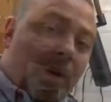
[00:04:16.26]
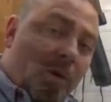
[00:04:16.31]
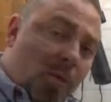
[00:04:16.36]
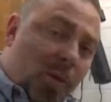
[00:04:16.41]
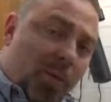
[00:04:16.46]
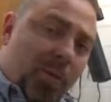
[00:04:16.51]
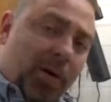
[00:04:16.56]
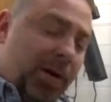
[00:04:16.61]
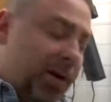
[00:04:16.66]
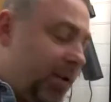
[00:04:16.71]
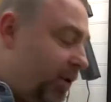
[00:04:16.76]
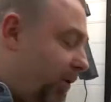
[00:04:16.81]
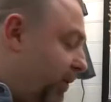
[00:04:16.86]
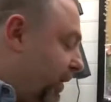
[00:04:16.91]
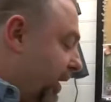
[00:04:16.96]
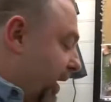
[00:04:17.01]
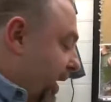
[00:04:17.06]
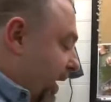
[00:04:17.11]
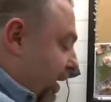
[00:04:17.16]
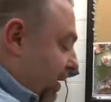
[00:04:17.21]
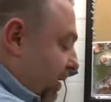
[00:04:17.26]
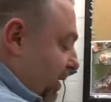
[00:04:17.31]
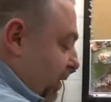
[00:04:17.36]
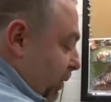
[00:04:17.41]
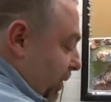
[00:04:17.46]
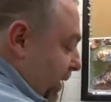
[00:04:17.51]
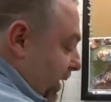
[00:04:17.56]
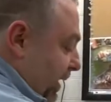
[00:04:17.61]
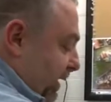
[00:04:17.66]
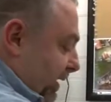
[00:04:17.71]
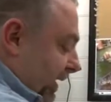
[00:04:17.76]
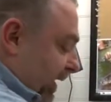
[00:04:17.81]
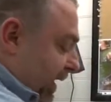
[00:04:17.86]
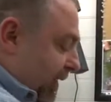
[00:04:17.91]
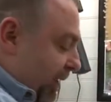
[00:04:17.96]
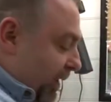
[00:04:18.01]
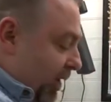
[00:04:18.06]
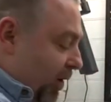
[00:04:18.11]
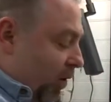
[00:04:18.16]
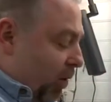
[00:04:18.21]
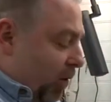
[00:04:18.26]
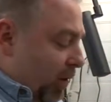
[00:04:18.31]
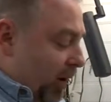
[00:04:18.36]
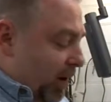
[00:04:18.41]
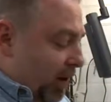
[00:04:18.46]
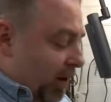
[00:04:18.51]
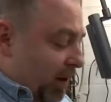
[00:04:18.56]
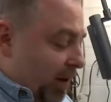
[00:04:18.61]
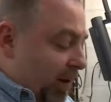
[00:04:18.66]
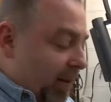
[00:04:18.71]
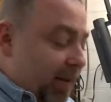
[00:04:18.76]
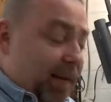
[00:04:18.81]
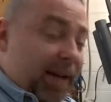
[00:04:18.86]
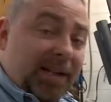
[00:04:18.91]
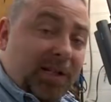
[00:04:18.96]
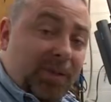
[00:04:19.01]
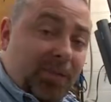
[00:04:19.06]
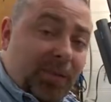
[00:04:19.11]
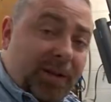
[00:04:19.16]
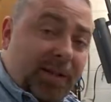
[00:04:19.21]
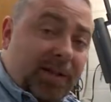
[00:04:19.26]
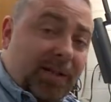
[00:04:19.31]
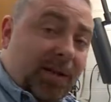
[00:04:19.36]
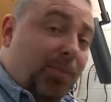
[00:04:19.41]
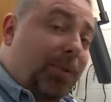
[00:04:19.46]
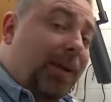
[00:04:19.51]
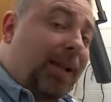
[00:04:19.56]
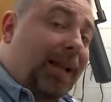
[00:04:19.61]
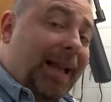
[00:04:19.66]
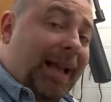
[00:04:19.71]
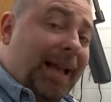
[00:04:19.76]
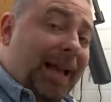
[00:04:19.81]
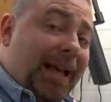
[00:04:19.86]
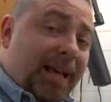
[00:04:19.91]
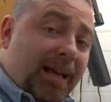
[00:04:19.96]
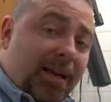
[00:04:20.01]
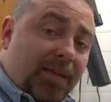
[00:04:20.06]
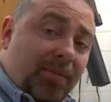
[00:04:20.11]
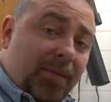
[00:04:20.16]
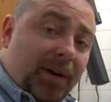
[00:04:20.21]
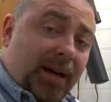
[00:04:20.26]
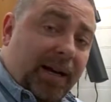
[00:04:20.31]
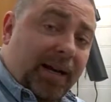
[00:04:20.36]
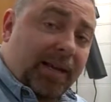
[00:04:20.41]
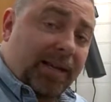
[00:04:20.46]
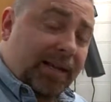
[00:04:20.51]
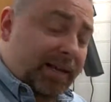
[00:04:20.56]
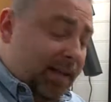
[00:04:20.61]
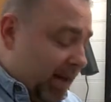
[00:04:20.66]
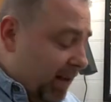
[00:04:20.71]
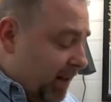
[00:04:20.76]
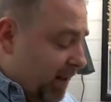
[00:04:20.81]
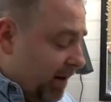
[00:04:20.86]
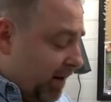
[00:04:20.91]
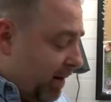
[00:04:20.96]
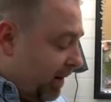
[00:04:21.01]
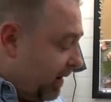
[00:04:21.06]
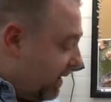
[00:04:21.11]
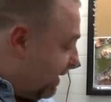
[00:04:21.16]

What we're going to do now is we're going to take the oil that has been supplied by the Silentaire